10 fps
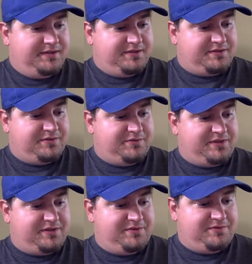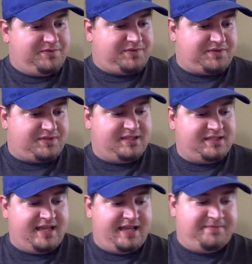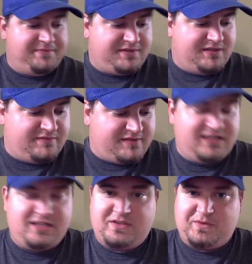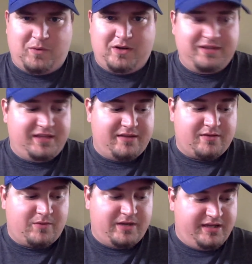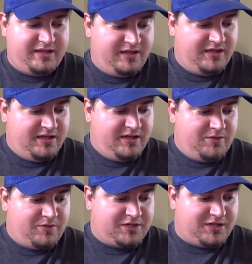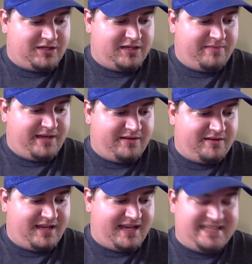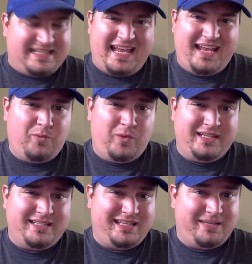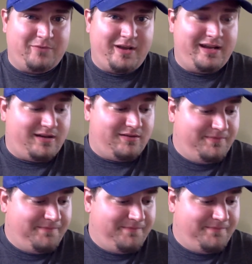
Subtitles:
So with those 6 games, if they just swung the other way, we're talking about a 10-win team right now.